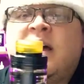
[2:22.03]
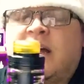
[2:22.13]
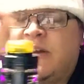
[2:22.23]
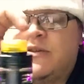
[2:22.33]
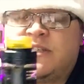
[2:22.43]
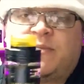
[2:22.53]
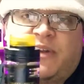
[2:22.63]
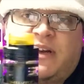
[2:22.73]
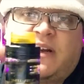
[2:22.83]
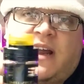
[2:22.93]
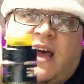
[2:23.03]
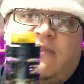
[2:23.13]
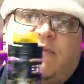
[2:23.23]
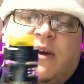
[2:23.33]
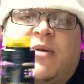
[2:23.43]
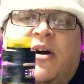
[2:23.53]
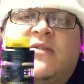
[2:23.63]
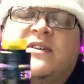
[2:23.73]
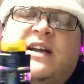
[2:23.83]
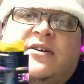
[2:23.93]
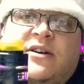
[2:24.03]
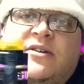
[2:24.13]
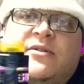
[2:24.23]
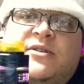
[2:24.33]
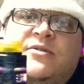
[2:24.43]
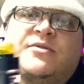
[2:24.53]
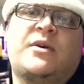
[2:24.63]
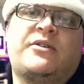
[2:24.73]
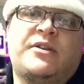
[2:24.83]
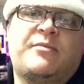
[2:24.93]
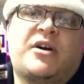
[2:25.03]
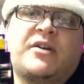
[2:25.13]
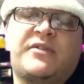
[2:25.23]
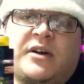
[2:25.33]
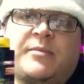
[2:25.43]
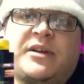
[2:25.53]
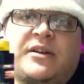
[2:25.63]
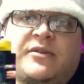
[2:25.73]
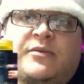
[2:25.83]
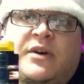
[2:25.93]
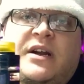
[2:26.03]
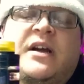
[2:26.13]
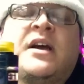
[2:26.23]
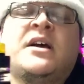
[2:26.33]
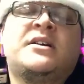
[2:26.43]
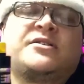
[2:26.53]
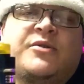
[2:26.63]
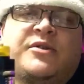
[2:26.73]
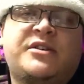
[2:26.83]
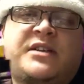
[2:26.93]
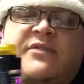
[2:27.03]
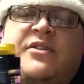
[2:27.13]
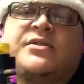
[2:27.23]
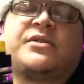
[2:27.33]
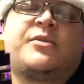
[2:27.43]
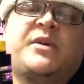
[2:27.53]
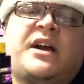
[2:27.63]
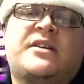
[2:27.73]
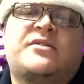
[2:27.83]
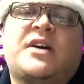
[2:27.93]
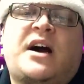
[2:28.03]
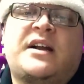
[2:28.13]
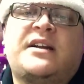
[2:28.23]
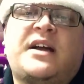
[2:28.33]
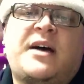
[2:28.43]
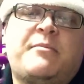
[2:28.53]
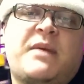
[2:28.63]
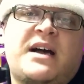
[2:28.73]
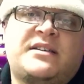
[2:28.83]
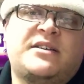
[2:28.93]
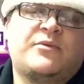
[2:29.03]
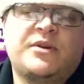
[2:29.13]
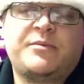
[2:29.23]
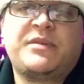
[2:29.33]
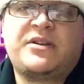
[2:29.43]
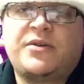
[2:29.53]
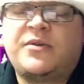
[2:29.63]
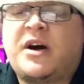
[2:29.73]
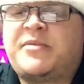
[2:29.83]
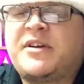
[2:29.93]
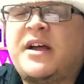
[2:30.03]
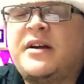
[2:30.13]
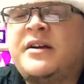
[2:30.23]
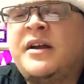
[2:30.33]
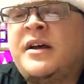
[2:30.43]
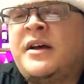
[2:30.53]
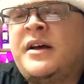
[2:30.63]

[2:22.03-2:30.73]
and you would just split it in half, wick part of it down into the juice well, and then part of it up into the ring. So you would just have to use a little bit of extra cotton. I imagine it wouldn't be too complicated.